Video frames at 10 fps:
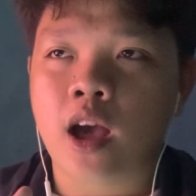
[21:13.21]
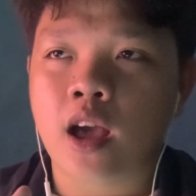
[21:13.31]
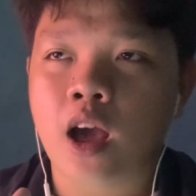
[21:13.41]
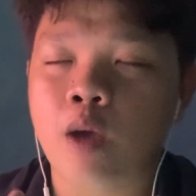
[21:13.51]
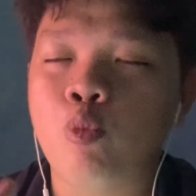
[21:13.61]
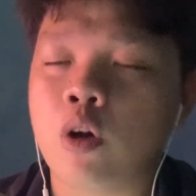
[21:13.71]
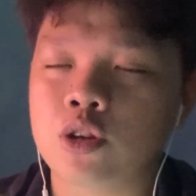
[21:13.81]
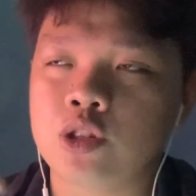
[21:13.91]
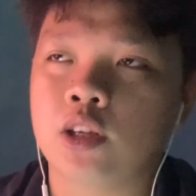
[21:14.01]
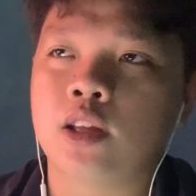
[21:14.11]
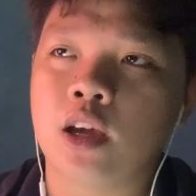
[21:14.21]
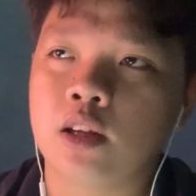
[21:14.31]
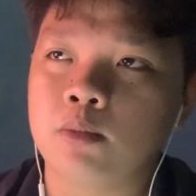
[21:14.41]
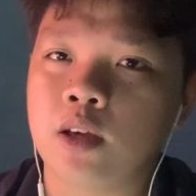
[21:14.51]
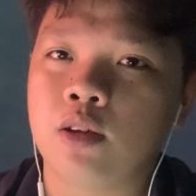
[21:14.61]
I'm watching an
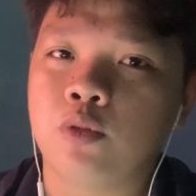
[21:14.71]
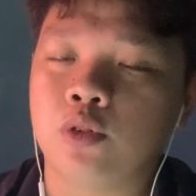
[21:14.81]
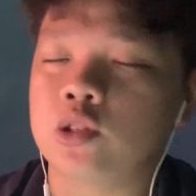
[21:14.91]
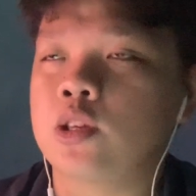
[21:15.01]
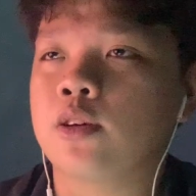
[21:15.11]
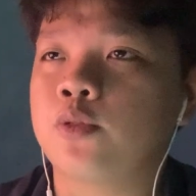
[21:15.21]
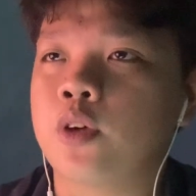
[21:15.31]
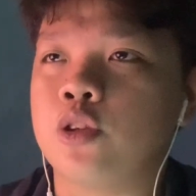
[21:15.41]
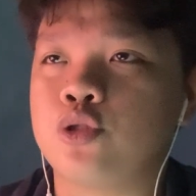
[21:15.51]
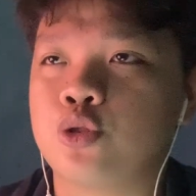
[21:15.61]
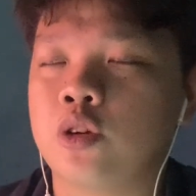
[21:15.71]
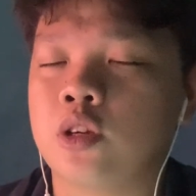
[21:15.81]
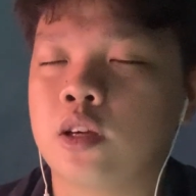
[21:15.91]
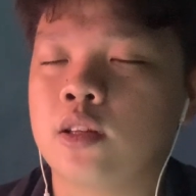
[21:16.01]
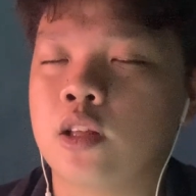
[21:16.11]
anime for the sake of
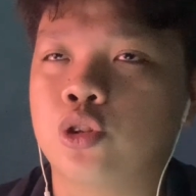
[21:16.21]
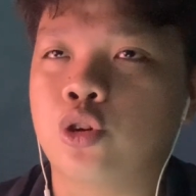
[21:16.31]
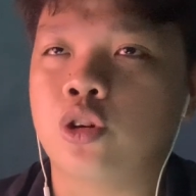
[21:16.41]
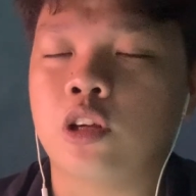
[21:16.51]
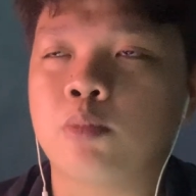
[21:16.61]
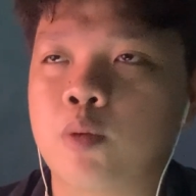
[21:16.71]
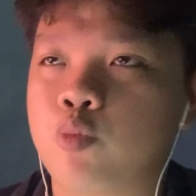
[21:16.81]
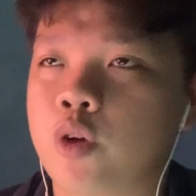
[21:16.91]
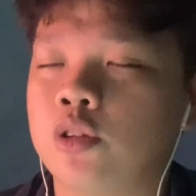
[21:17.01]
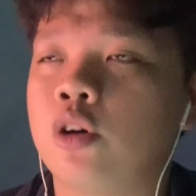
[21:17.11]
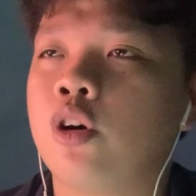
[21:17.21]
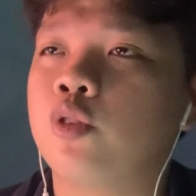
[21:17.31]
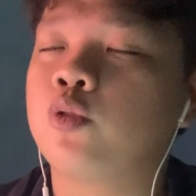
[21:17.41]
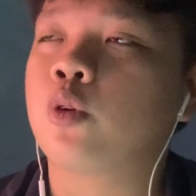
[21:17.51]
enjoying it and turning my brain off